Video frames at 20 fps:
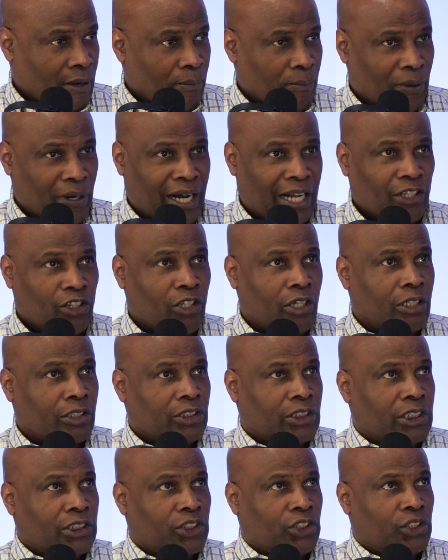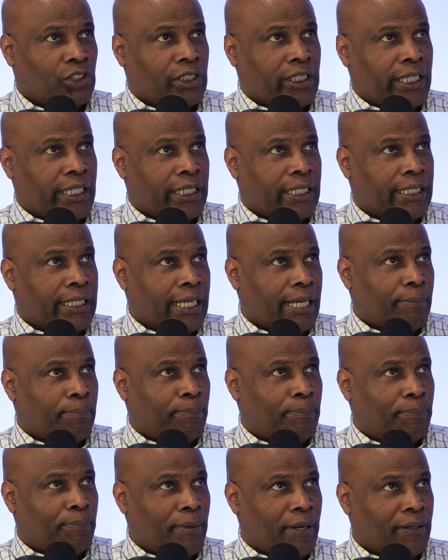But I thought that you can get...
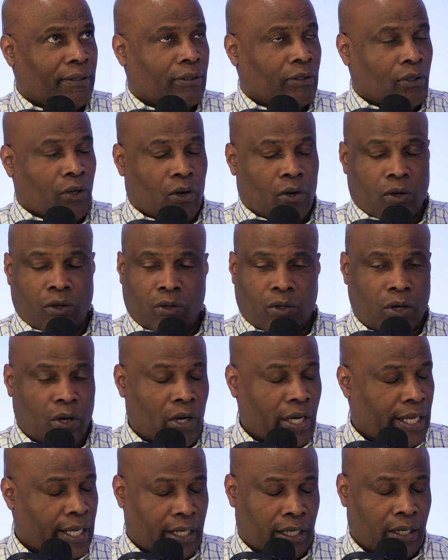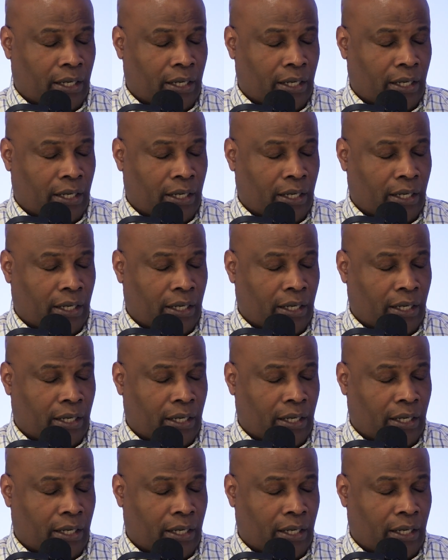Oh, go ahead.